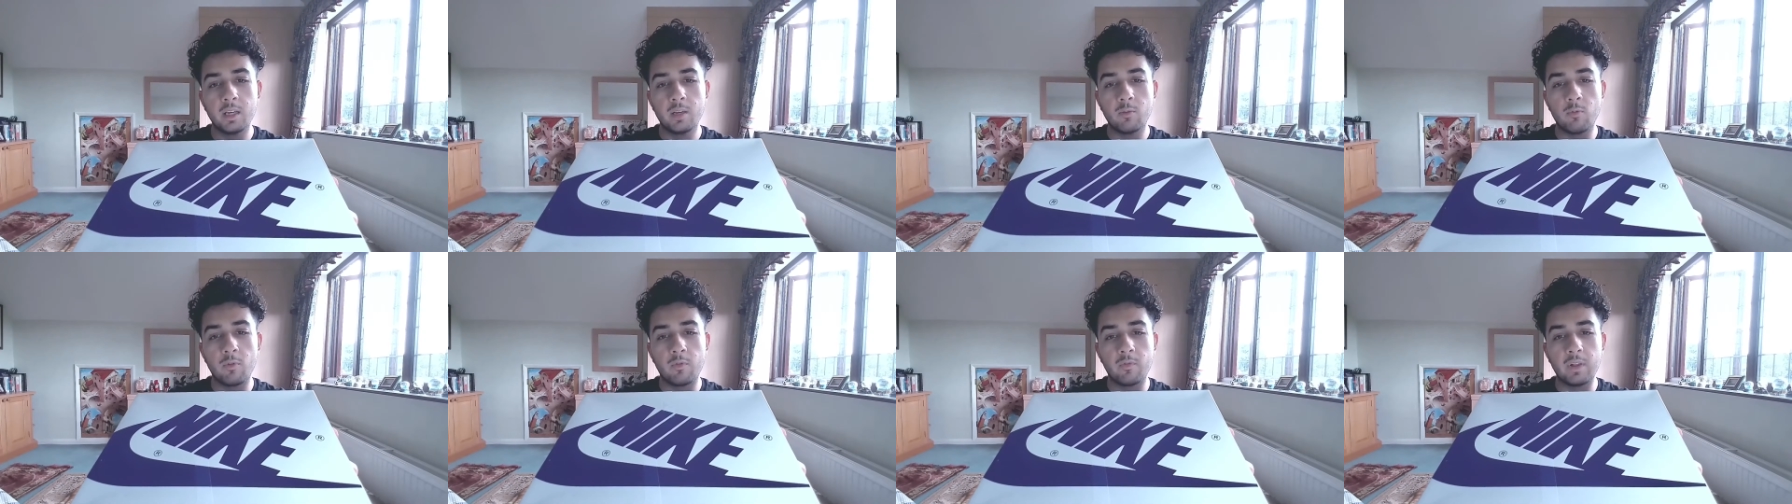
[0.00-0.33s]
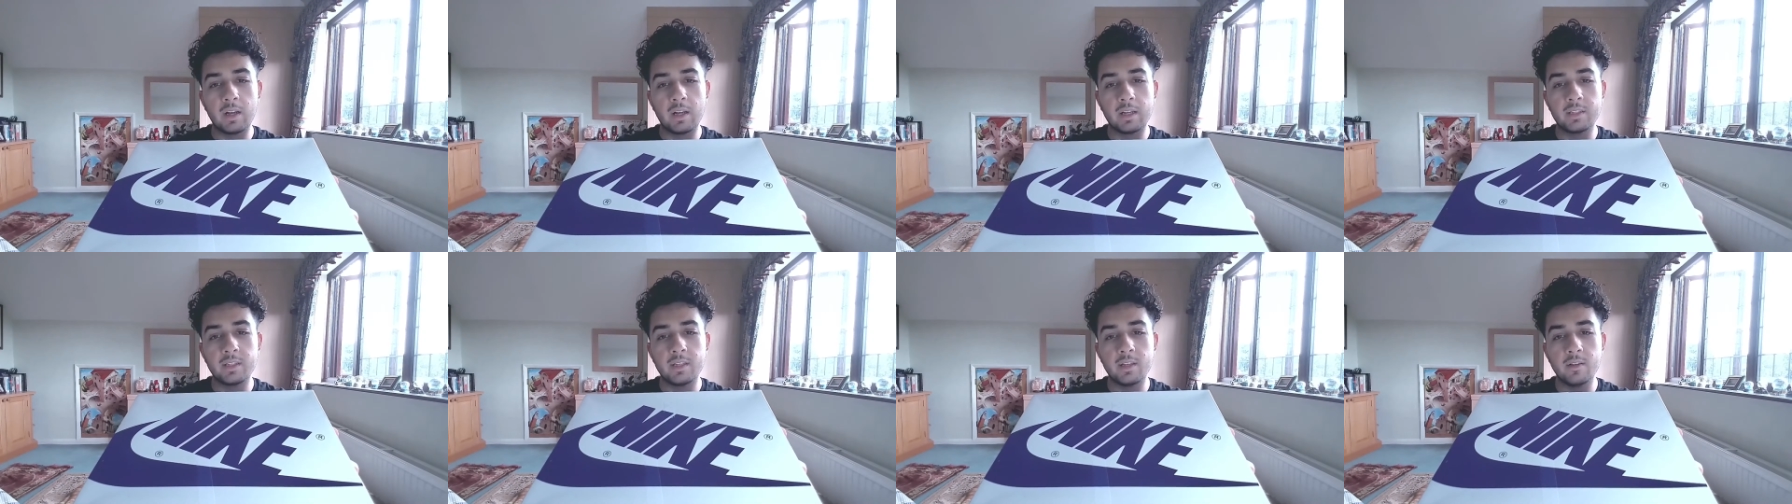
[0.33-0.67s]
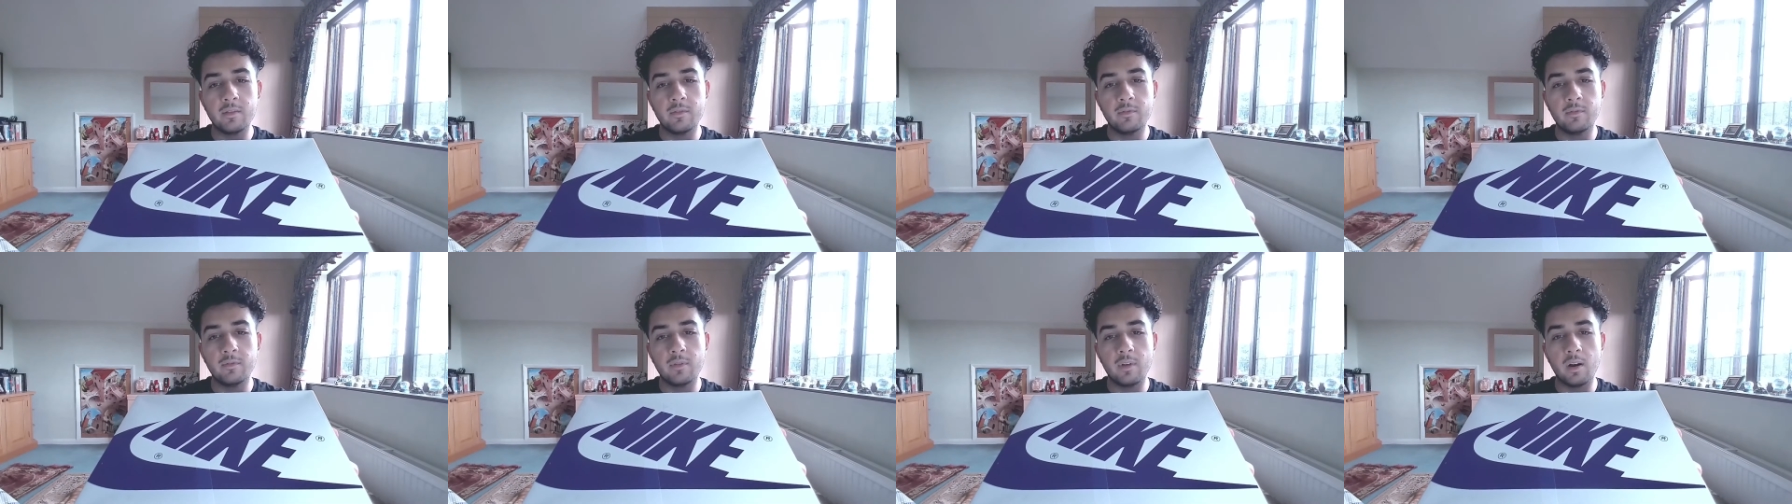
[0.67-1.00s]

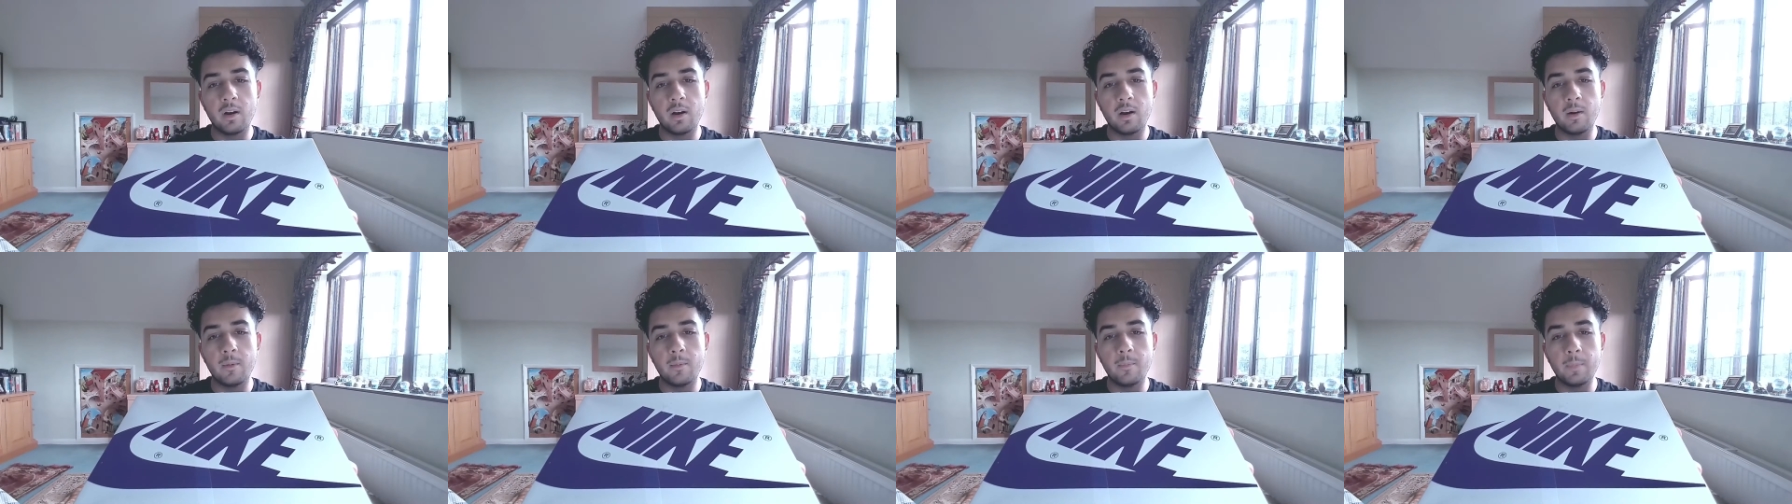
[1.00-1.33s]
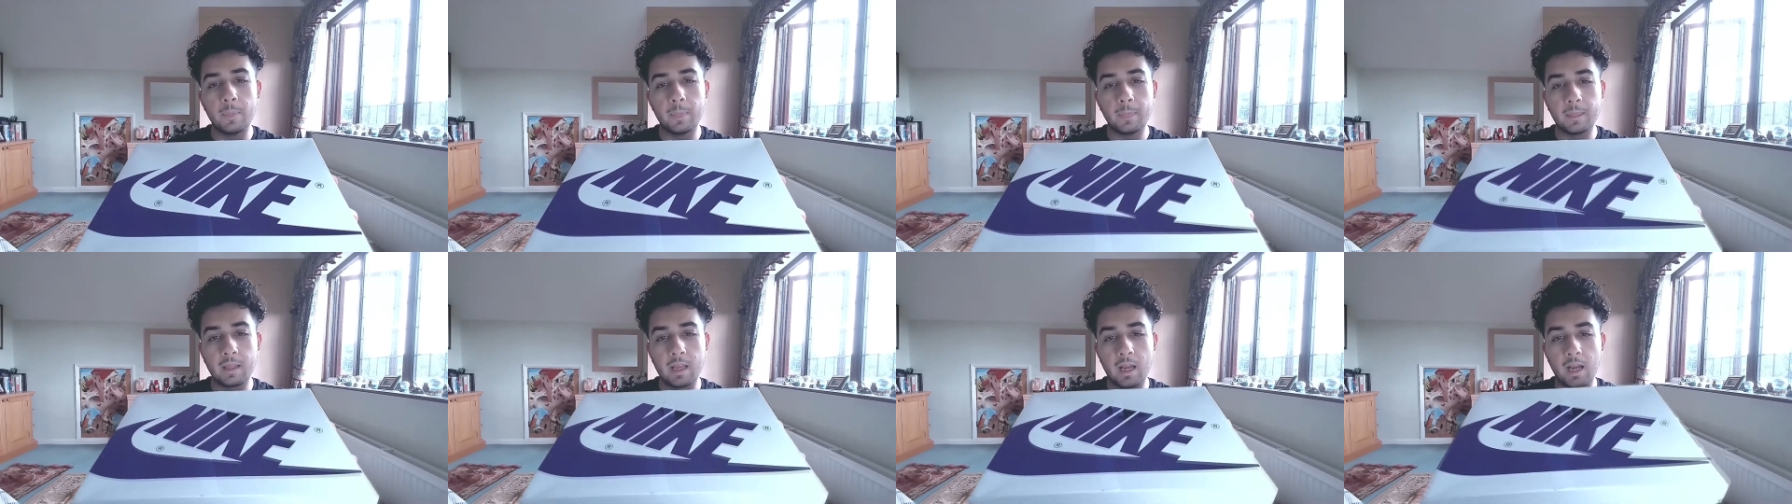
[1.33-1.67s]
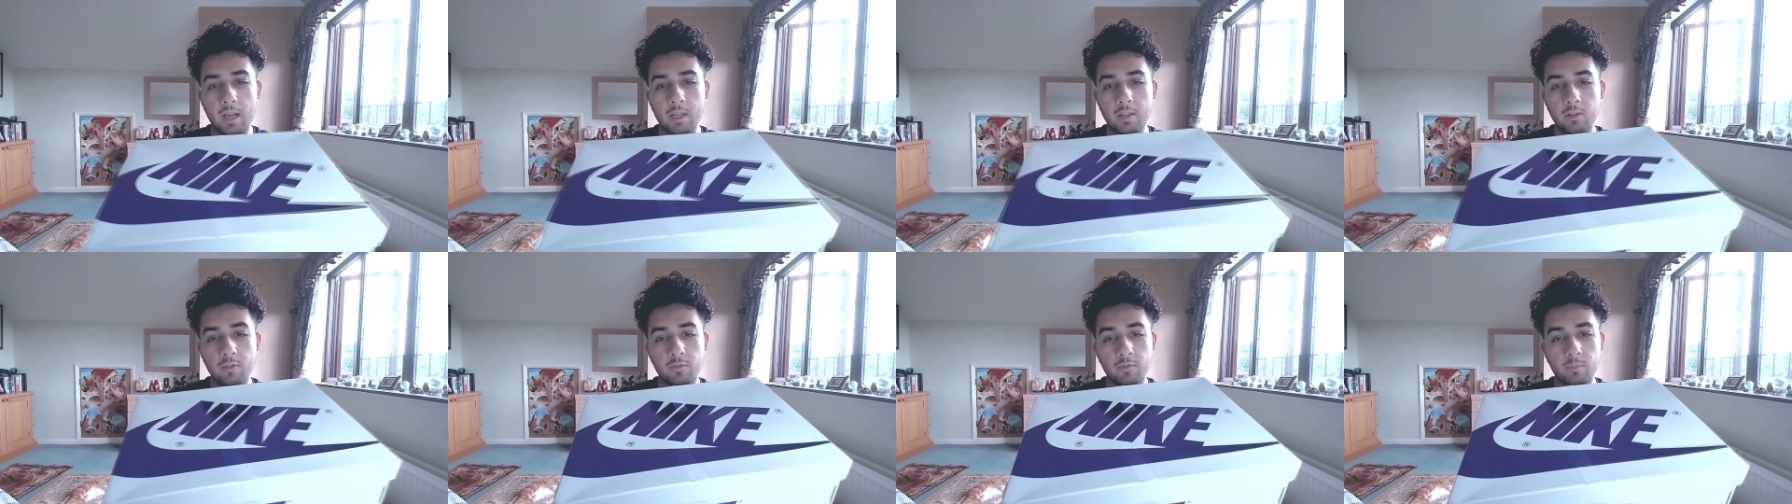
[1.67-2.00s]
reflective
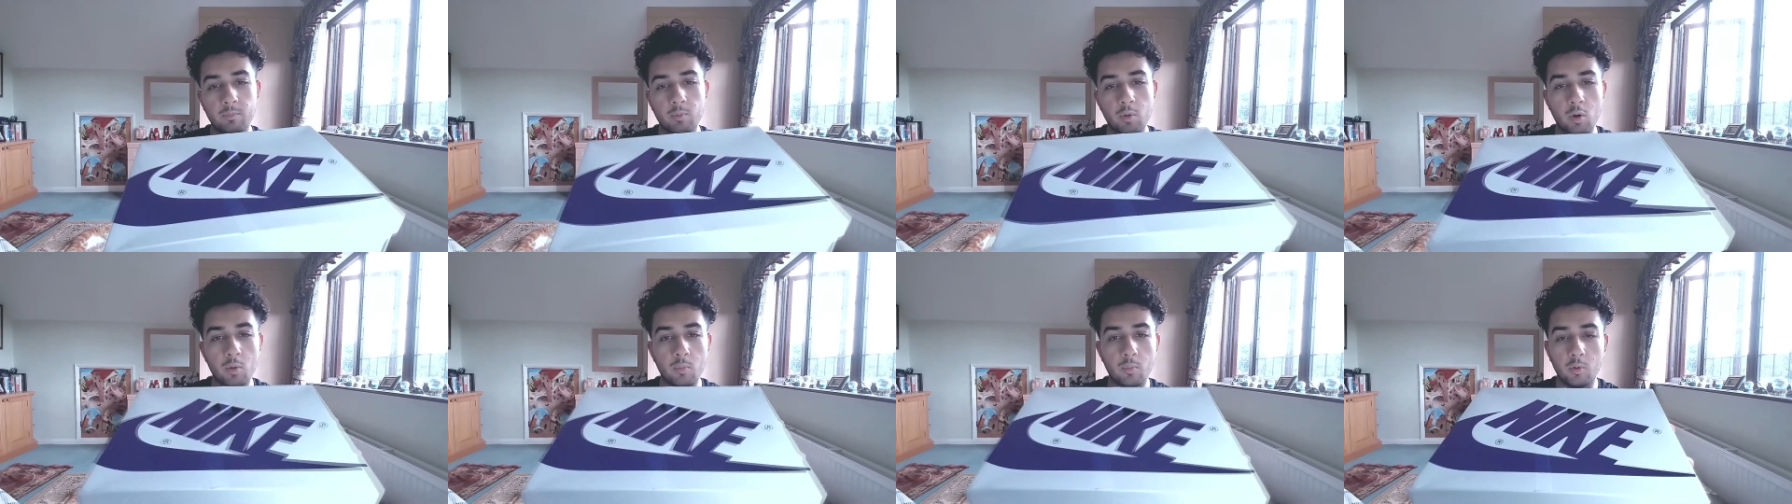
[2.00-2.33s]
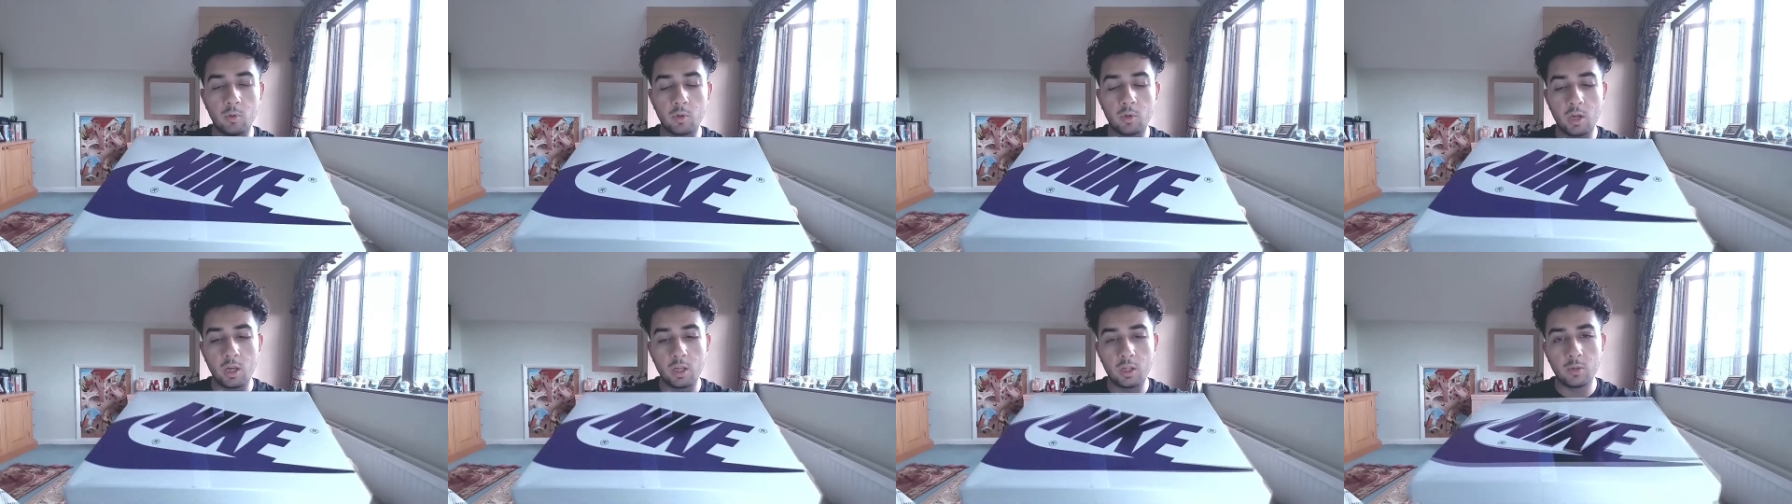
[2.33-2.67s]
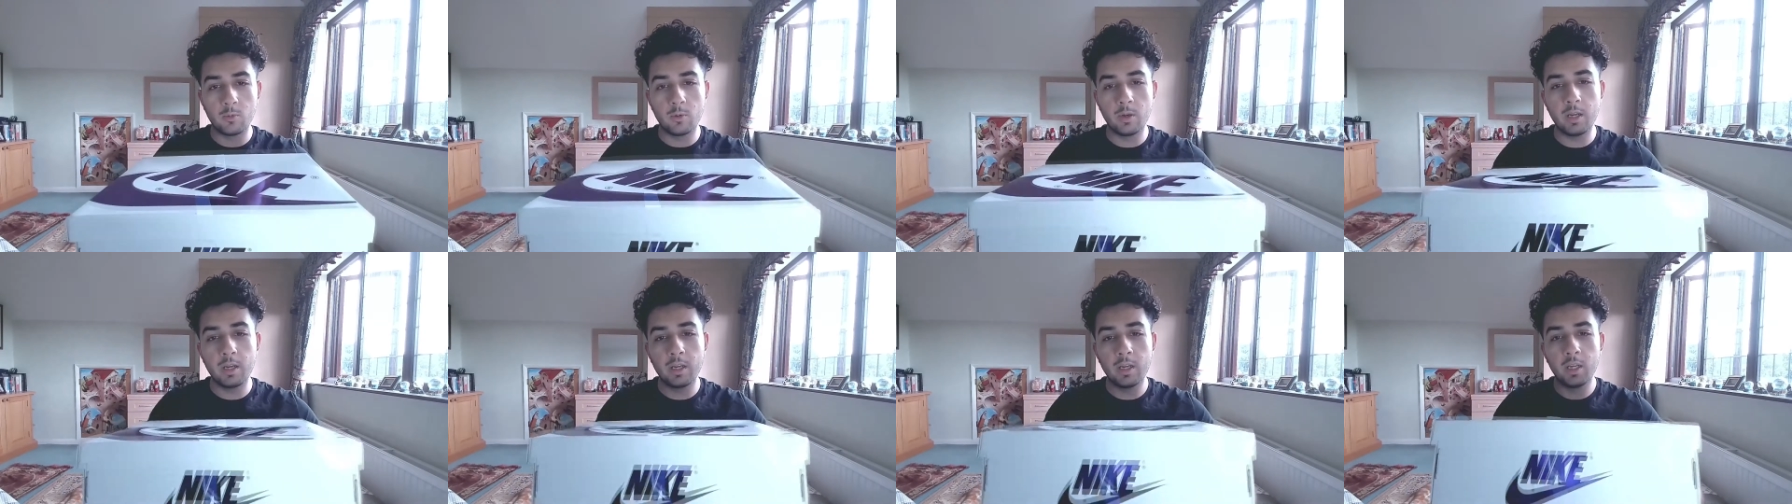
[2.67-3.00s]
kind of purple
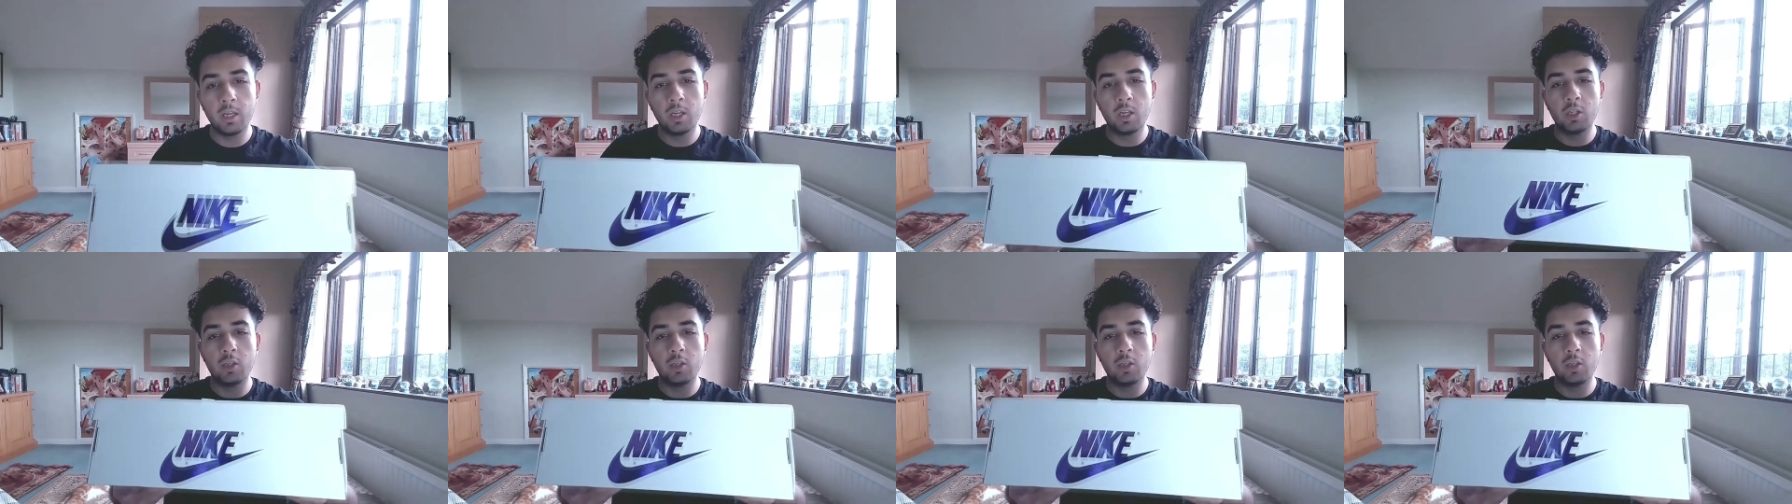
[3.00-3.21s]
colorway.